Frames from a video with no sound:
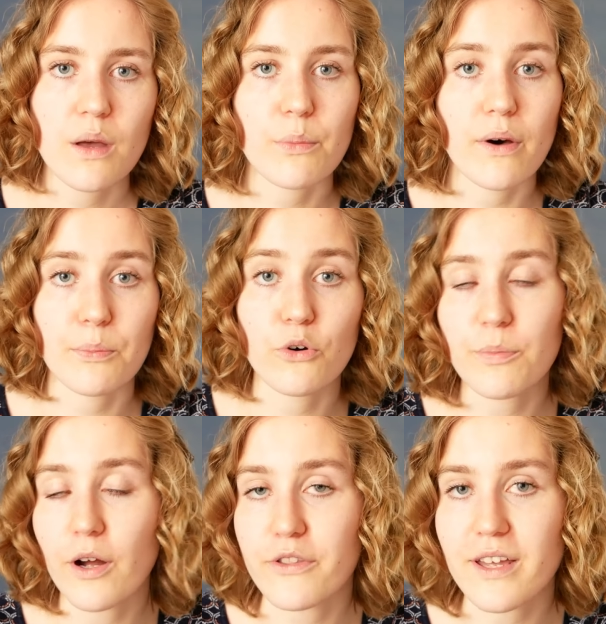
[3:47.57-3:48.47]
but more
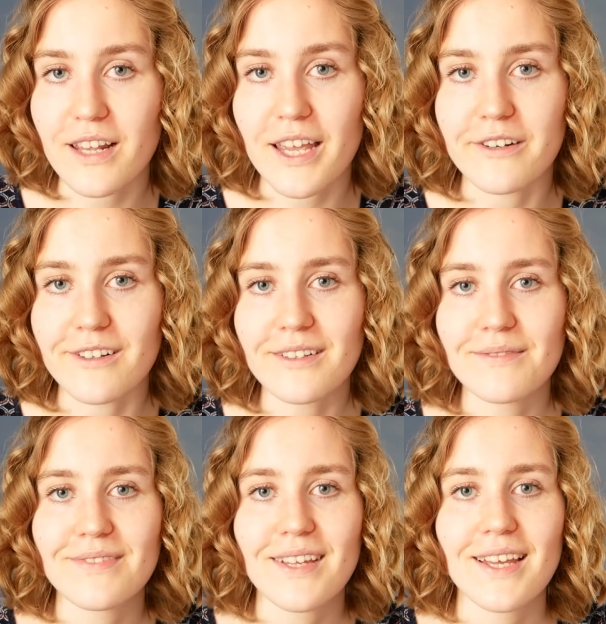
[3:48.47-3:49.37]
about that later.
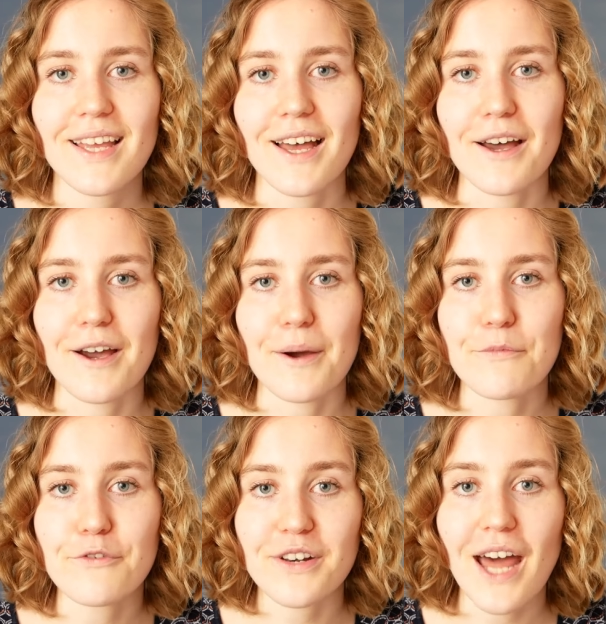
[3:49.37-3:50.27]

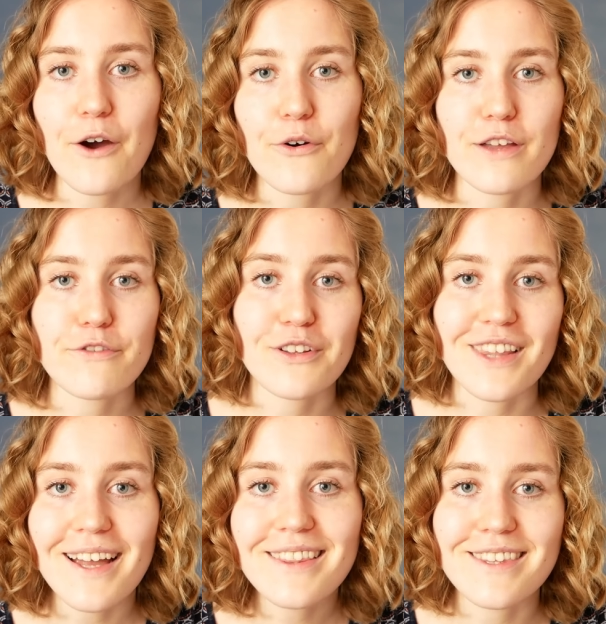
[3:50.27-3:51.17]
For now, if you
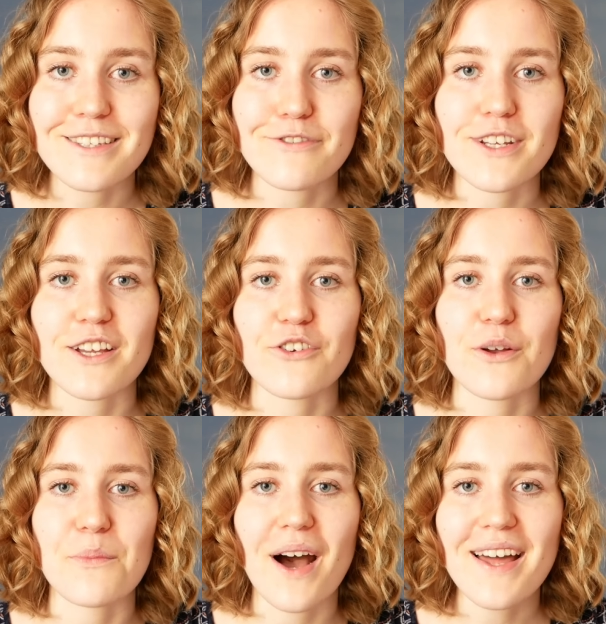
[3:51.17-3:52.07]
liked this video,
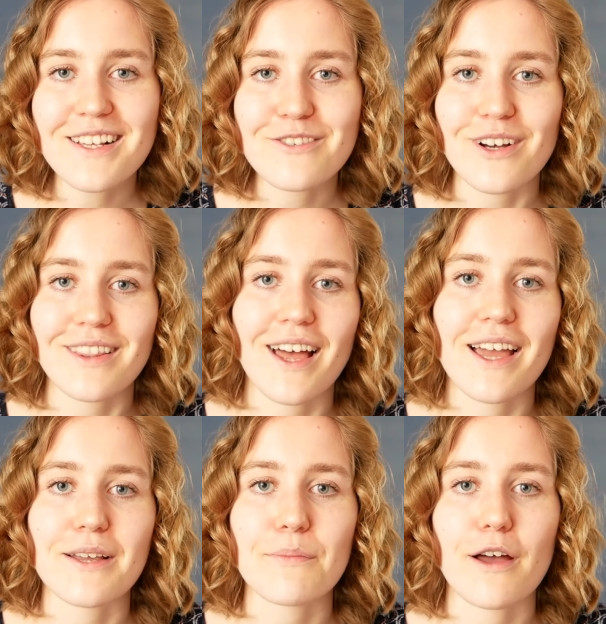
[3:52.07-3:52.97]
you might as well
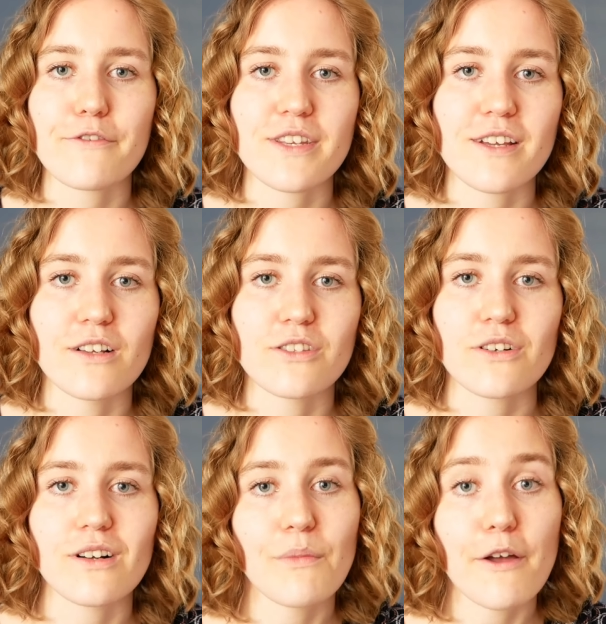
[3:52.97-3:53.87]
like my videos
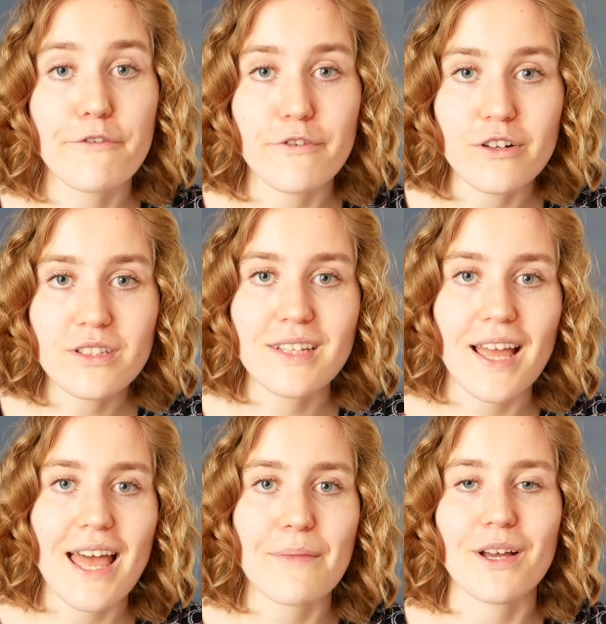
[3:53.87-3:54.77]
on my first
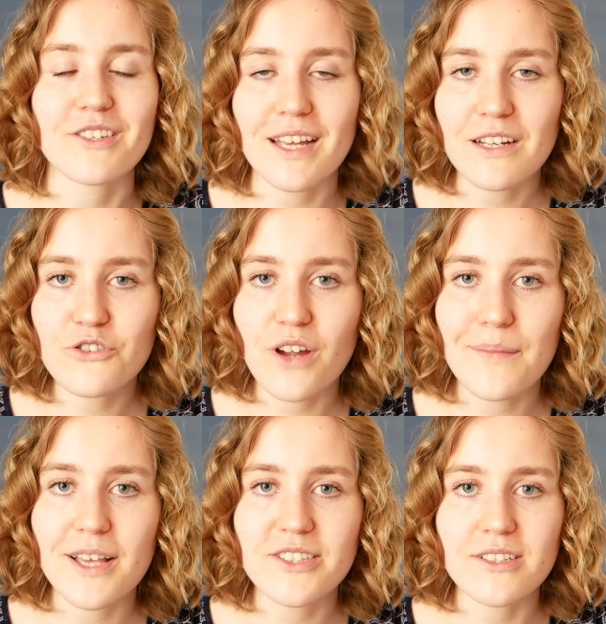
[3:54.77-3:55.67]
and my second
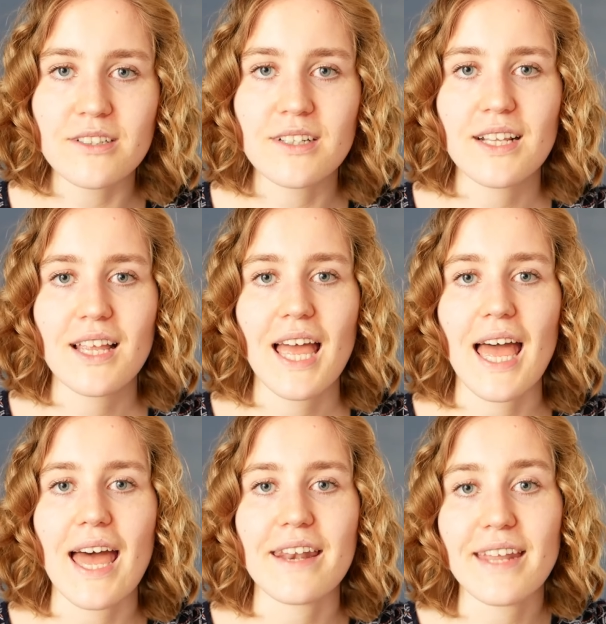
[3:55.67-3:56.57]
trimester.
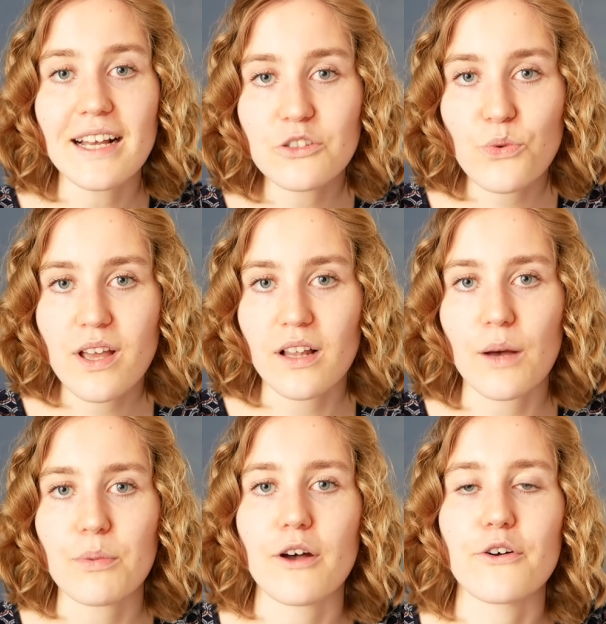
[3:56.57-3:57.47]
And next week
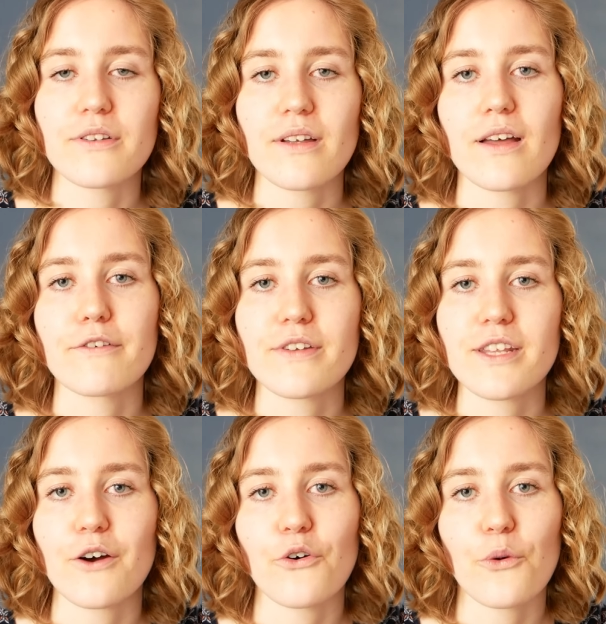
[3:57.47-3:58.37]
I'll upload a
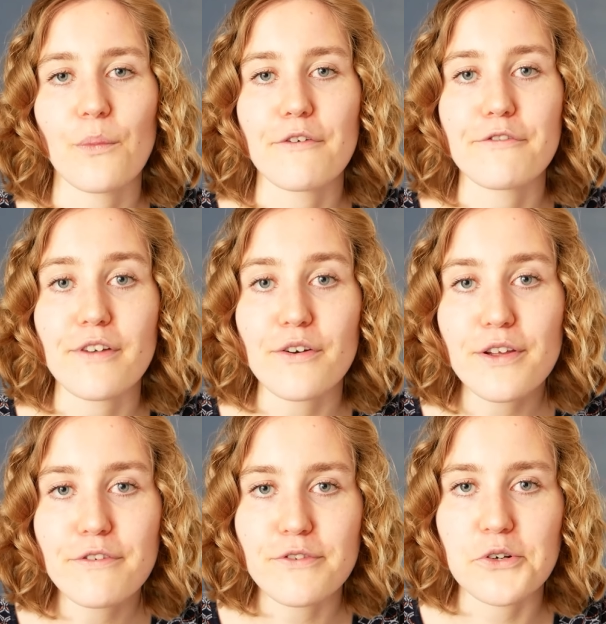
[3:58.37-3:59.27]
video on my
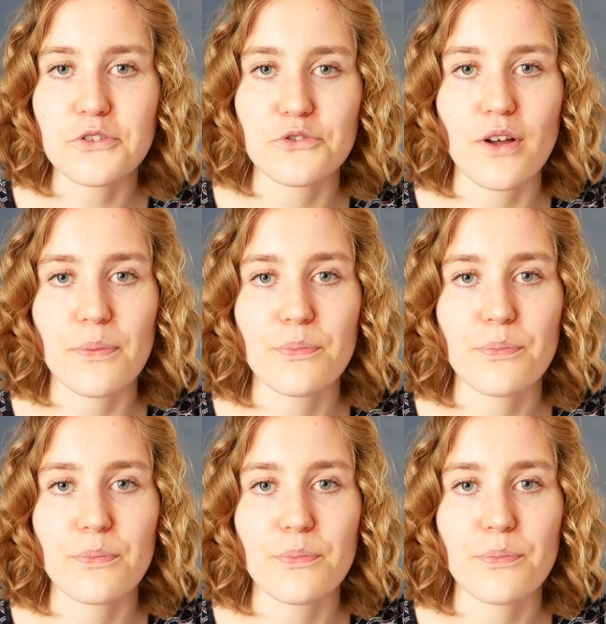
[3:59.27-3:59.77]
very first run